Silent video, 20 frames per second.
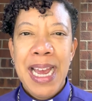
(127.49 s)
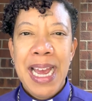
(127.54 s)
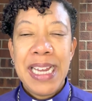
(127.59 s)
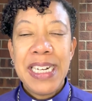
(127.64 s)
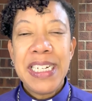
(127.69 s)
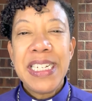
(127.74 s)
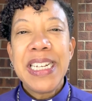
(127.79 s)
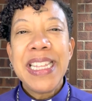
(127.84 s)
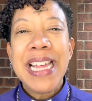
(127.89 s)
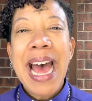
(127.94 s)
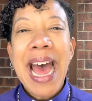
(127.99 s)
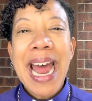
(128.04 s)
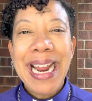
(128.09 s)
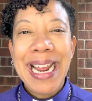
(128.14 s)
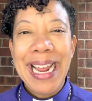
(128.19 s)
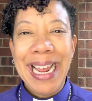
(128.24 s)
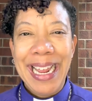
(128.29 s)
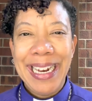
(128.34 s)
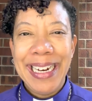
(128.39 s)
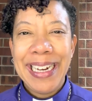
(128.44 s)
And to that
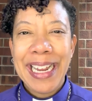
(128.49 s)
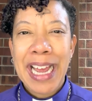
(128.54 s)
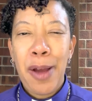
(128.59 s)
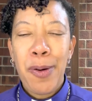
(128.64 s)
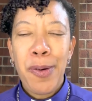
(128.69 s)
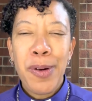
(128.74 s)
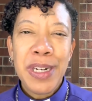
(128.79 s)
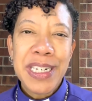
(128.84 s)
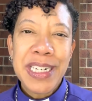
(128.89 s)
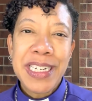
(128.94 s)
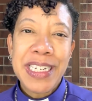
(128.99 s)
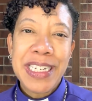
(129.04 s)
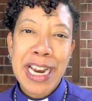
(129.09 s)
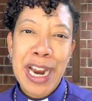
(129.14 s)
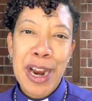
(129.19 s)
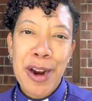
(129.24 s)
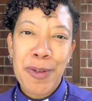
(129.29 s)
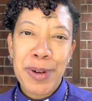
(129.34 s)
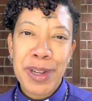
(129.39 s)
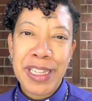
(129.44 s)
end, I want to
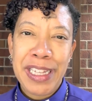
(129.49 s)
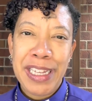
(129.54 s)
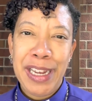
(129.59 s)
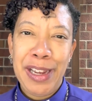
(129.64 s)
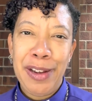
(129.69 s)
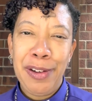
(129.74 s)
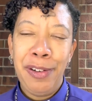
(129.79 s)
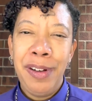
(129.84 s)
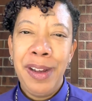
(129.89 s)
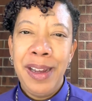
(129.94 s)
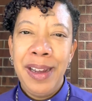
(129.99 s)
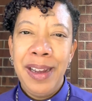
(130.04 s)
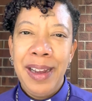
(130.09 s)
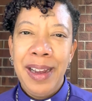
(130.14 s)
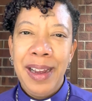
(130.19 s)
share with you